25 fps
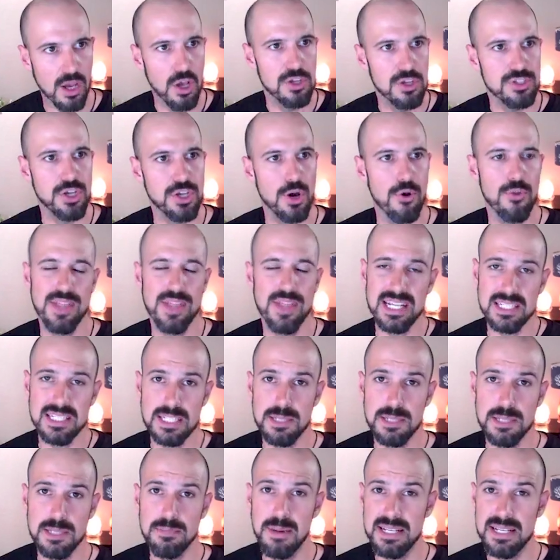So that's the
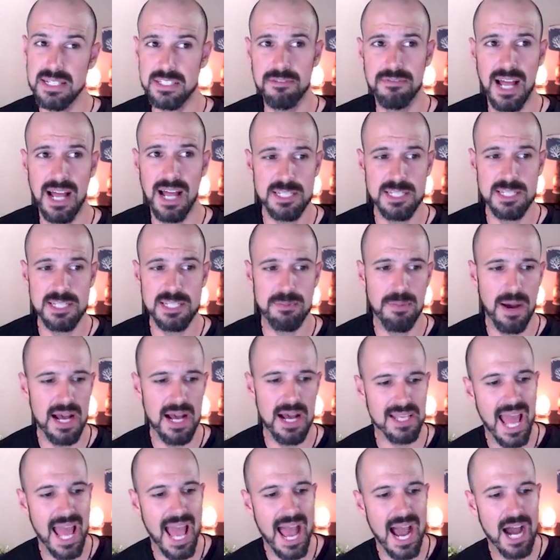basics of LastPass
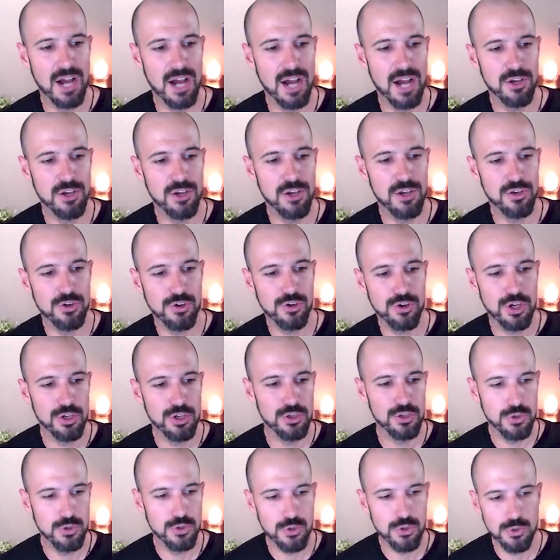and how you can
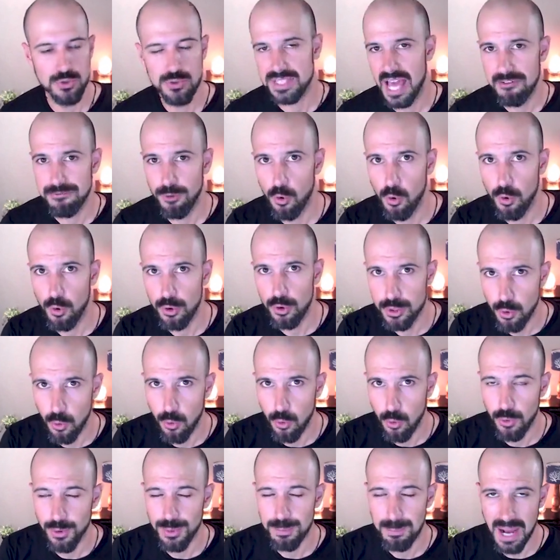use that for
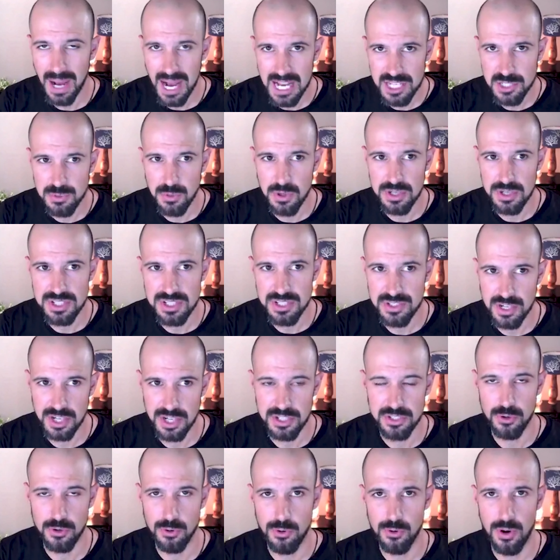your passwords
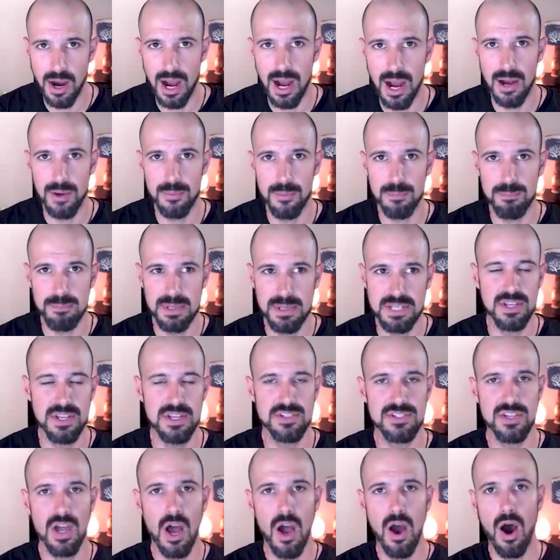inside your uh,
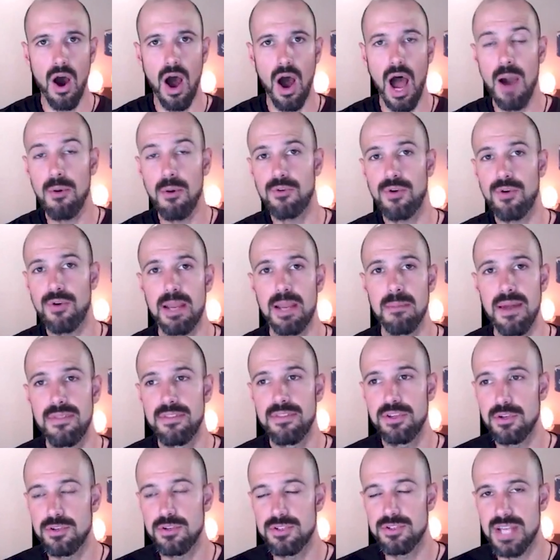business. I would
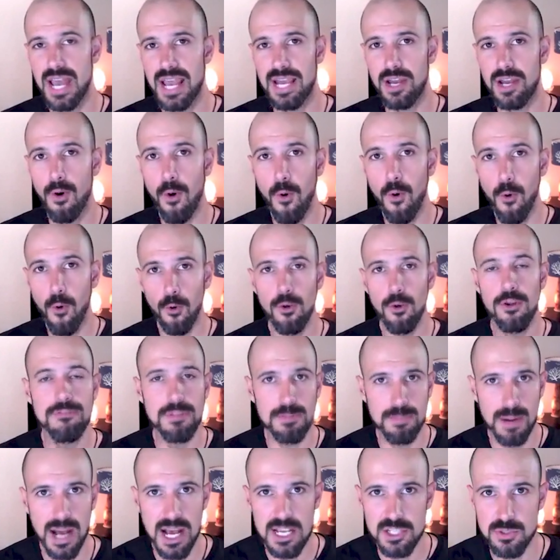recommend that you take all of
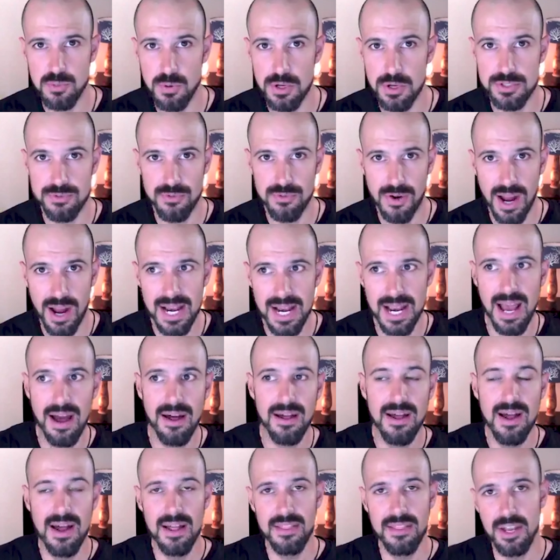the passwords right
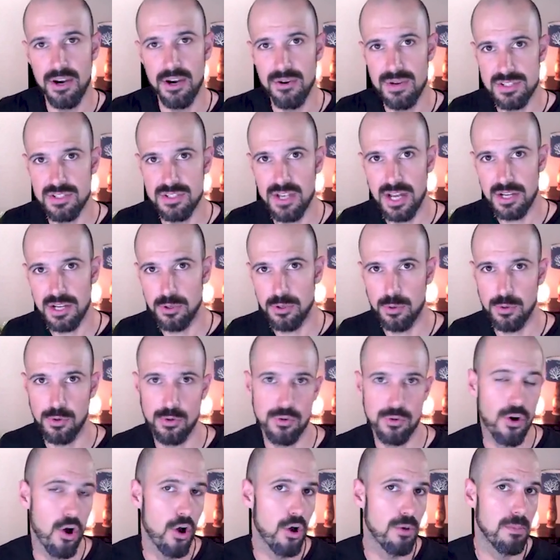now that are inside Google
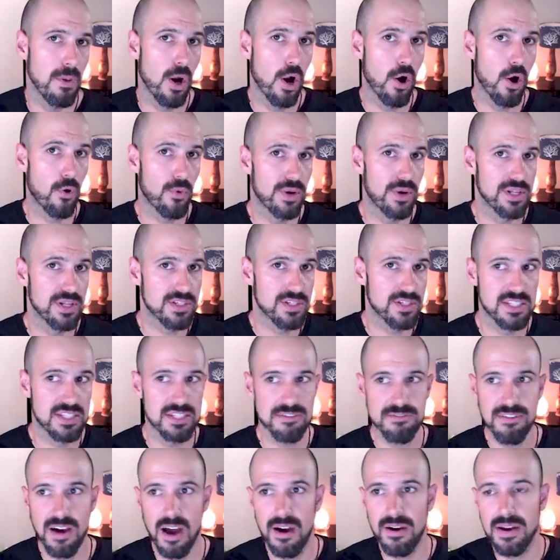Chrome or inside
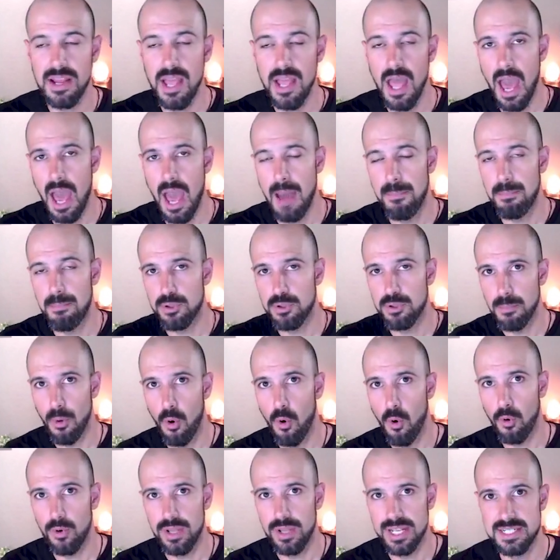Safari and put them
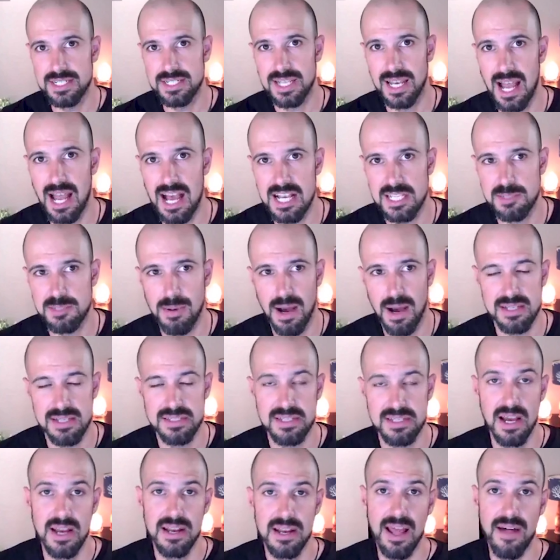all into
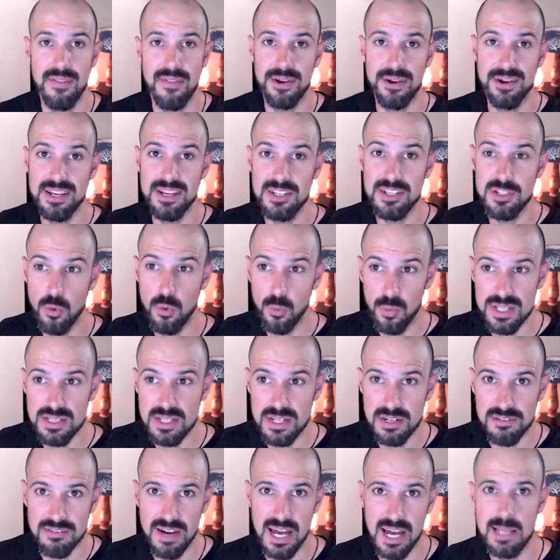LastPass. Now there is a
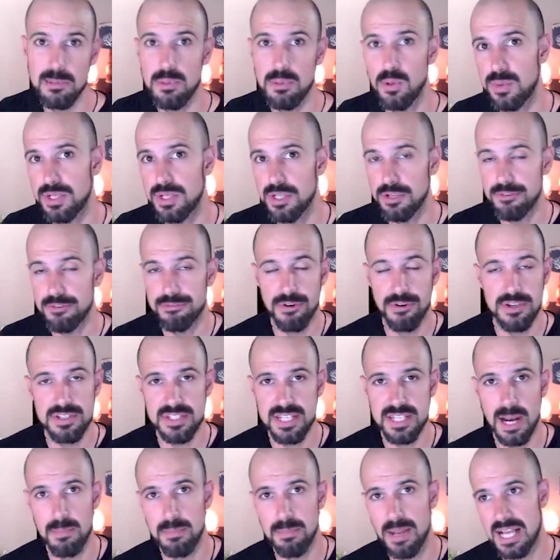wizard available when you first
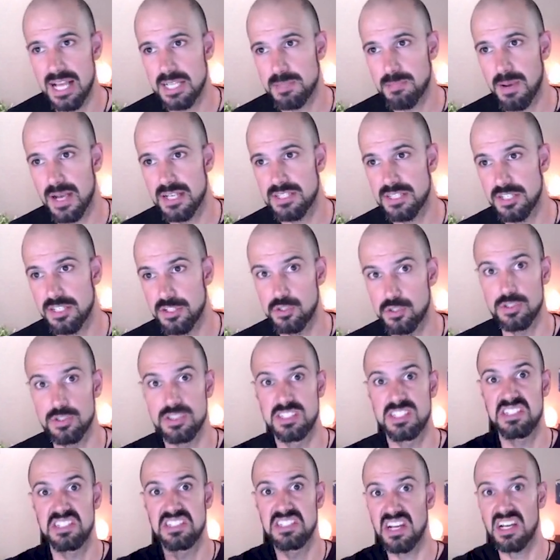set up LastPass that should
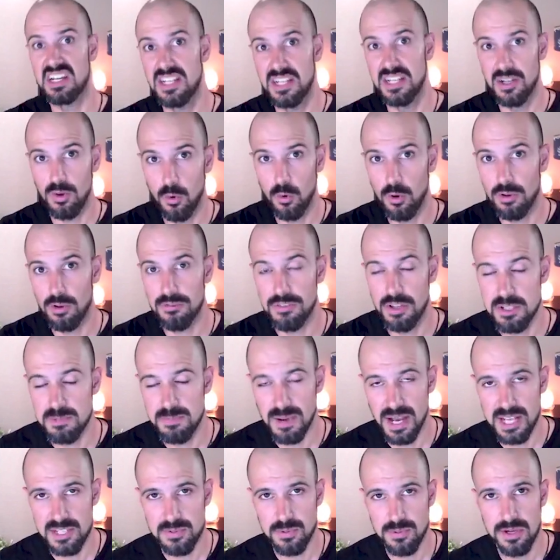suck in all of those
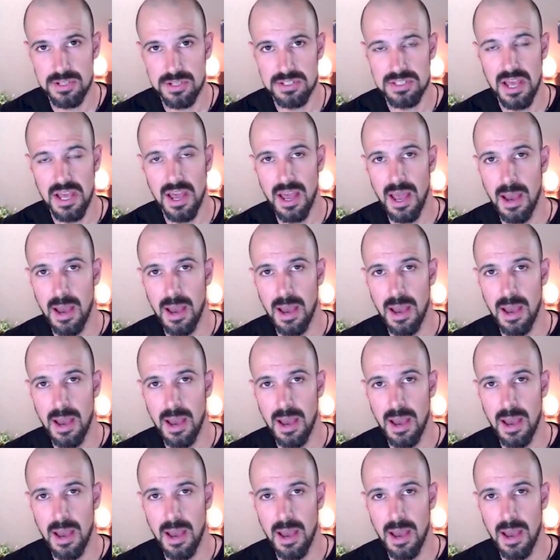passwords.